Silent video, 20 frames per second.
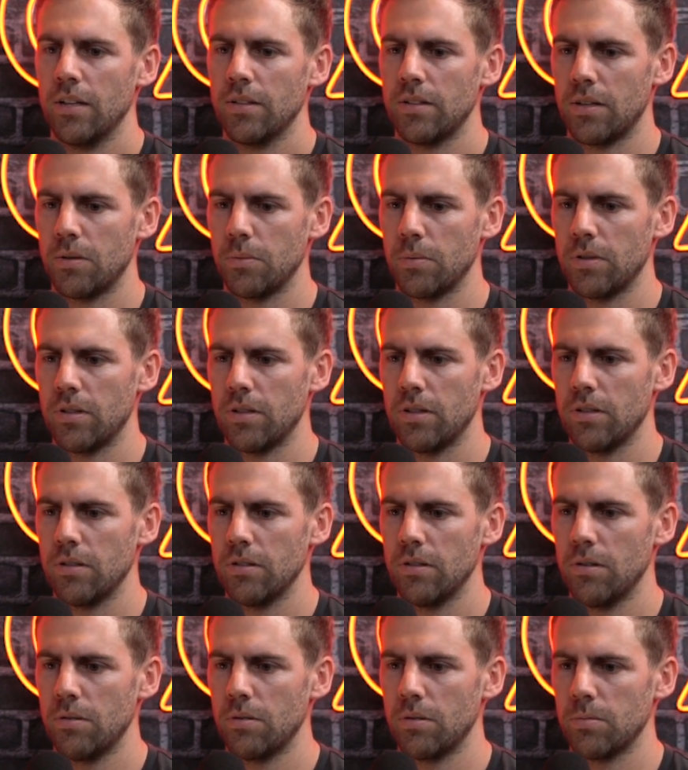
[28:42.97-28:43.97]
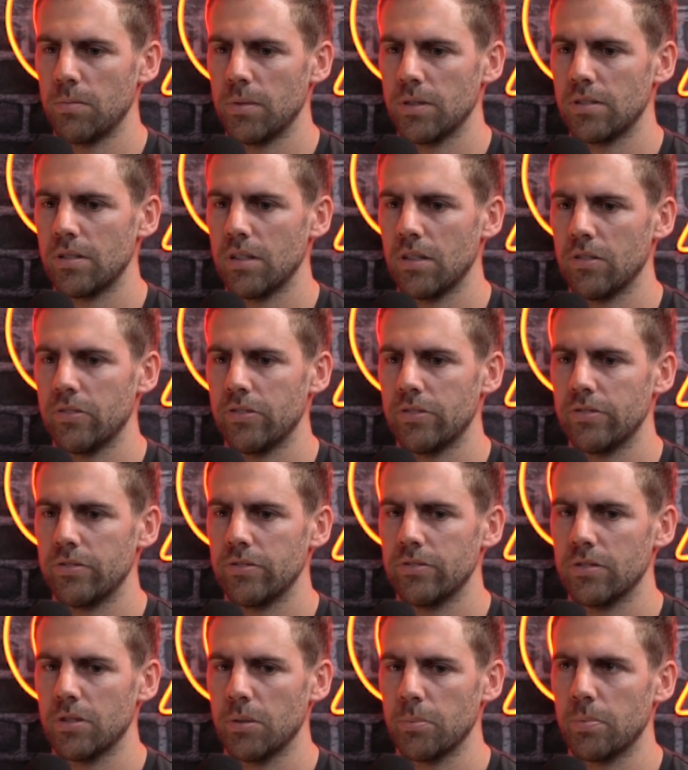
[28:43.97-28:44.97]
Didn't want to rule
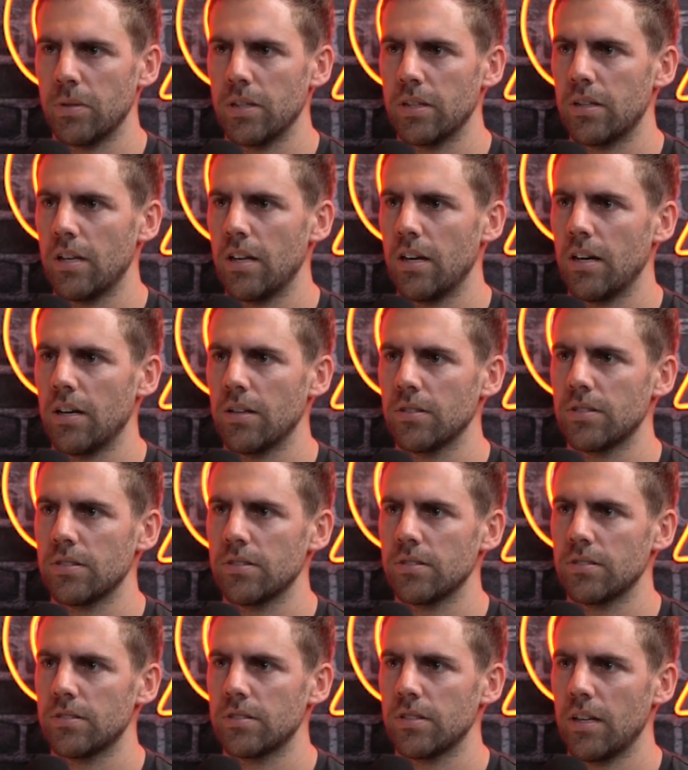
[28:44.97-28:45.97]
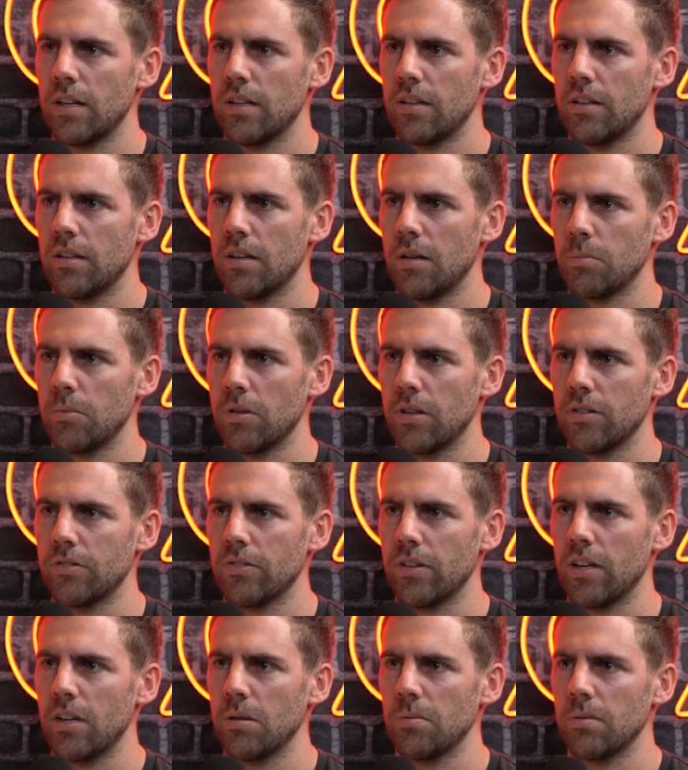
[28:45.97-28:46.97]
myself completely out and saying I'm not
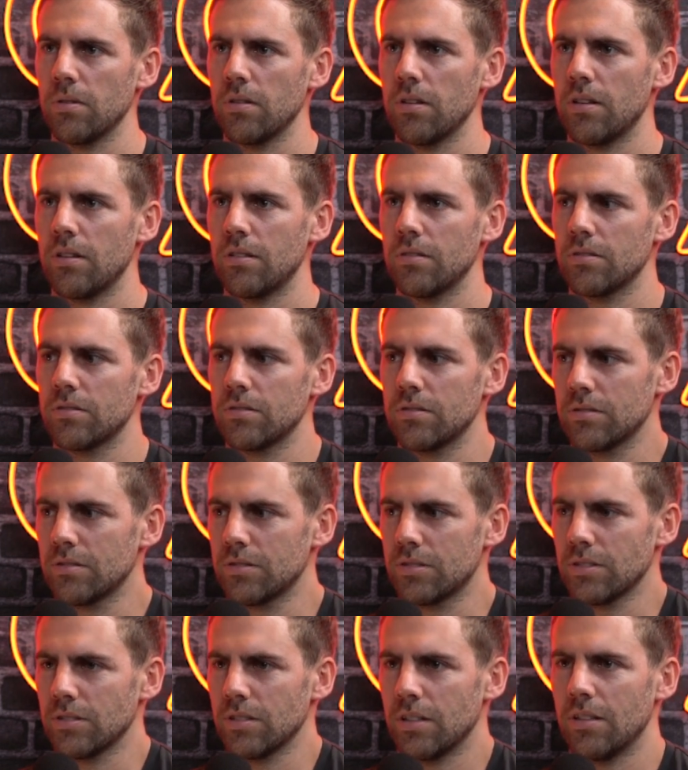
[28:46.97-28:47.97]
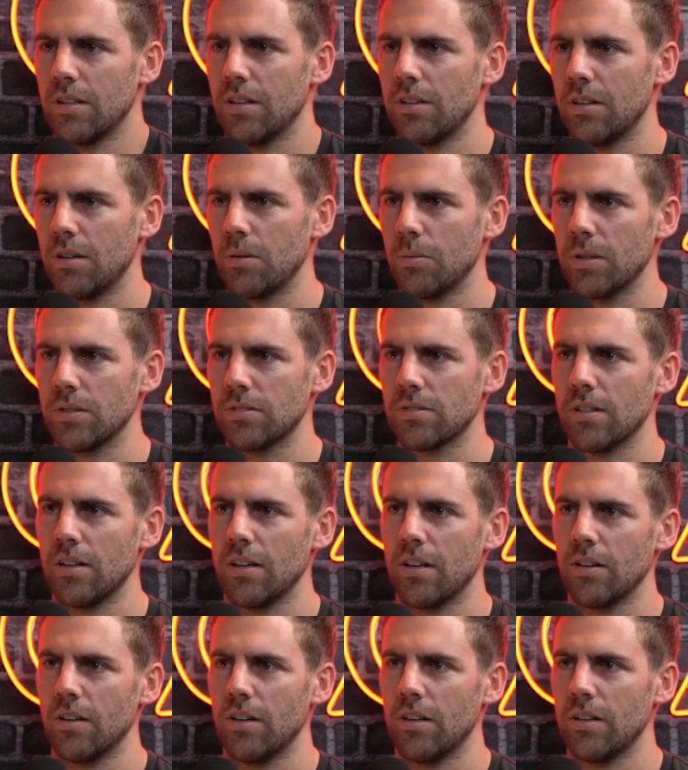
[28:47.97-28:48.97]
available because I don't know what's
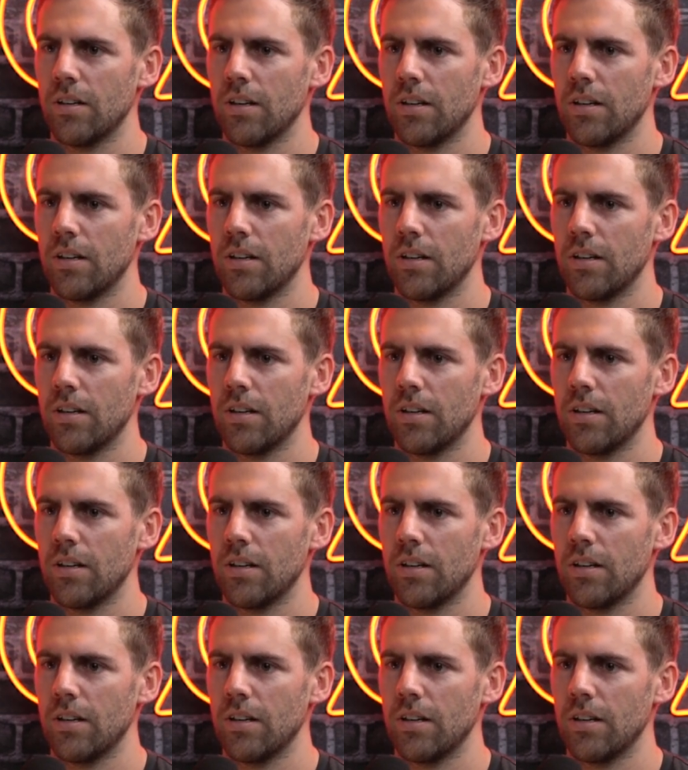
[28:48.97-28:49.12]
going on.